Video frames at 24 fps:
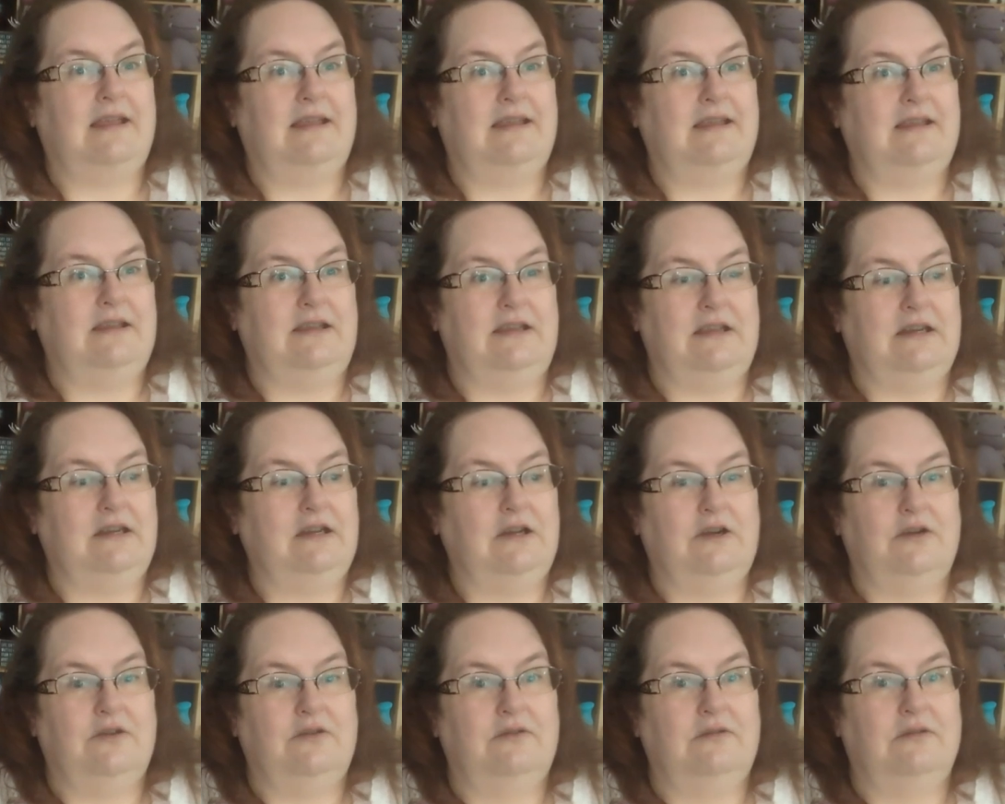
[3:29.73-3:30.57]
you
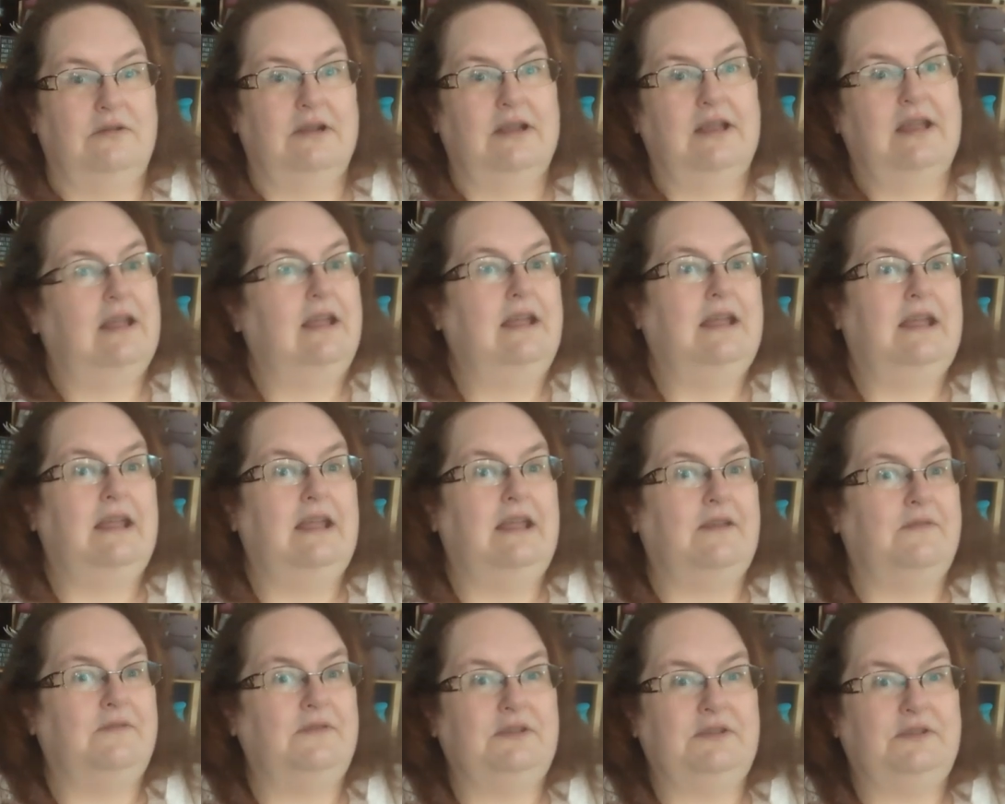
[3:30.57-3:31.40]
know,
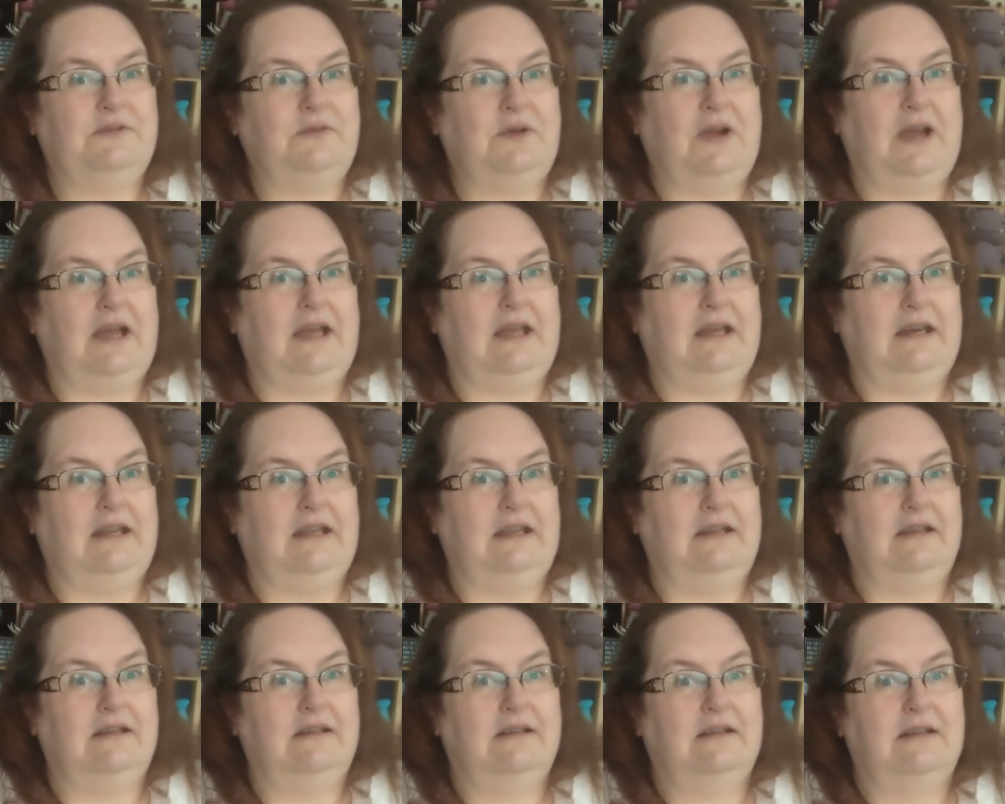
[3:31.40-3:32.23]
if it's
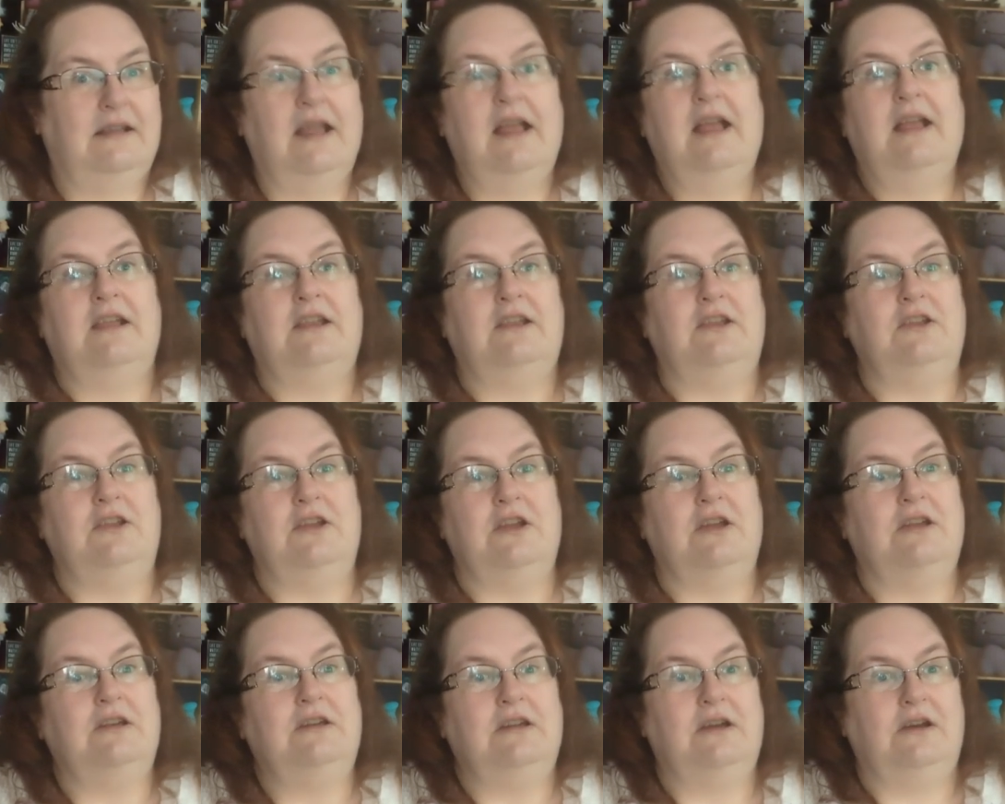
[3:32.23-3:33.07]
Friday,
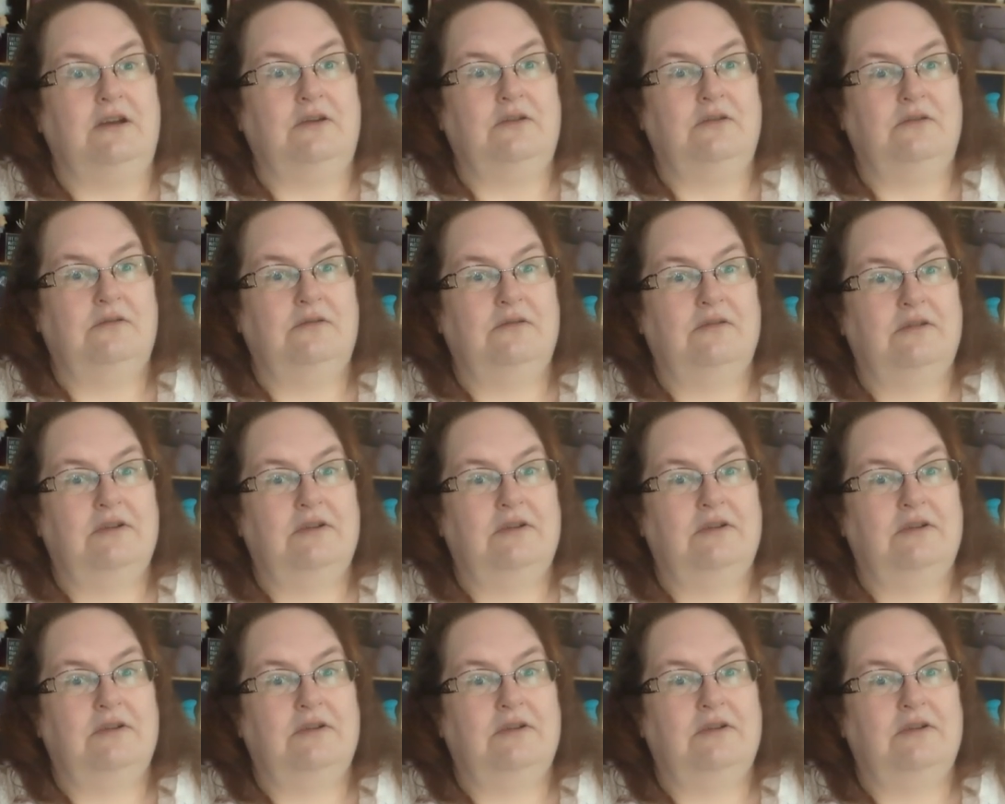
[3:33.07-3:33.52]
you know,